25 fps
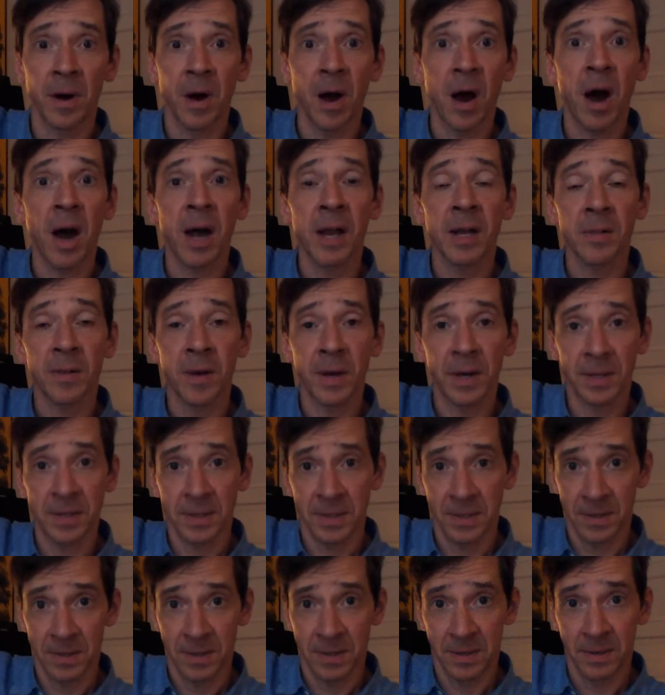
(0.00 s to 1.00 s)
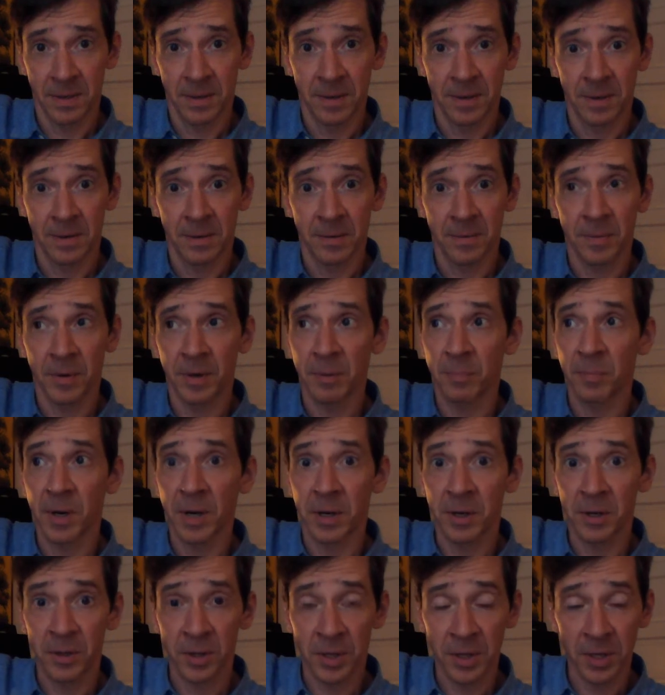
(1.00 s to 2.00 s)
highlight, right, by
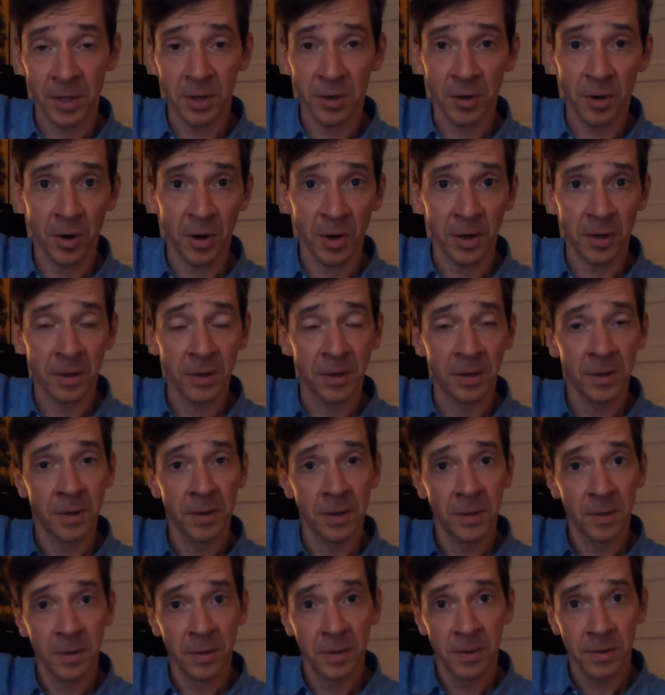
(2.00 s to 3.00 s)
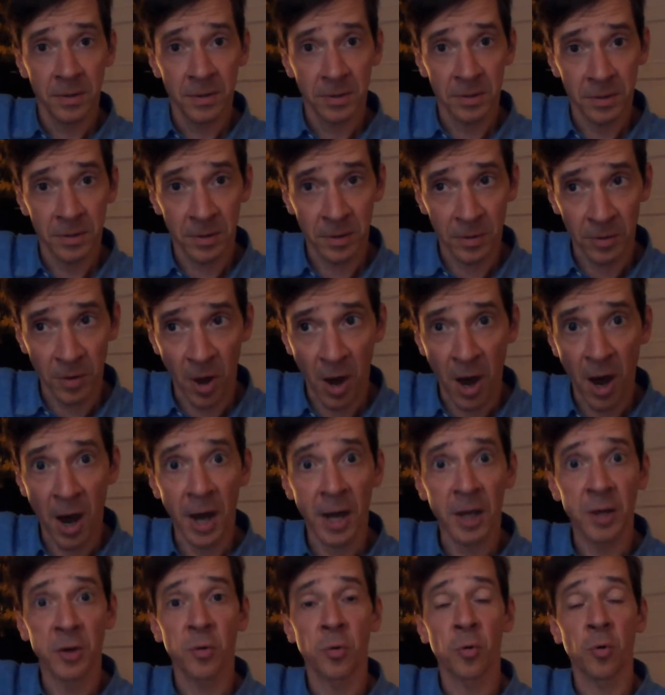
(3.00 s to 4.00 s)
clicking on the
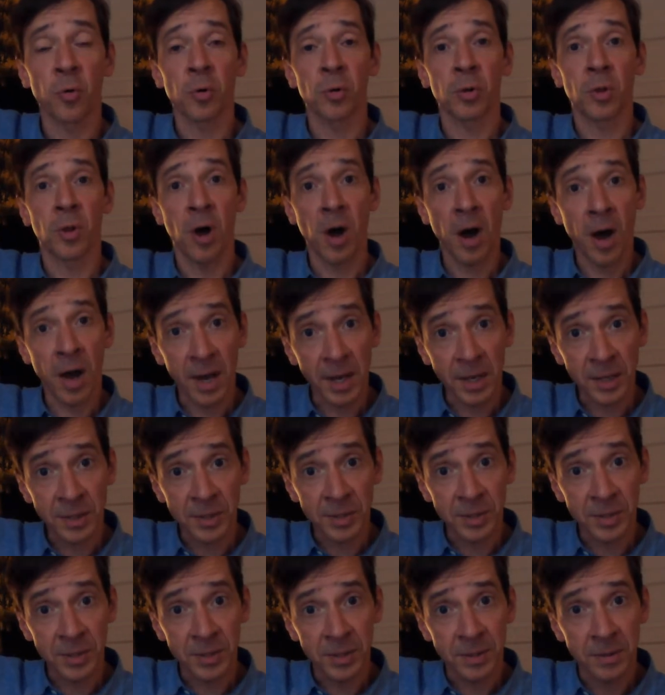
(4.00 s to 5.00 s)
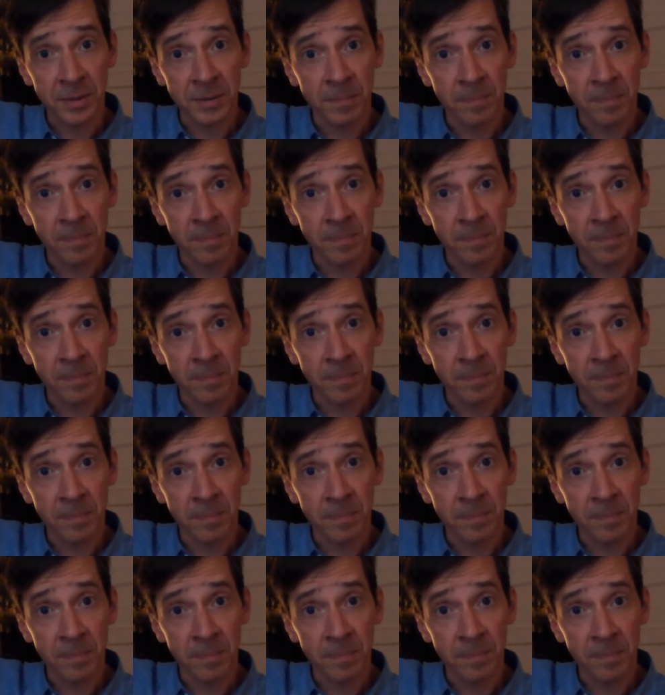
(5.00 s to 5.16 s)
line or lines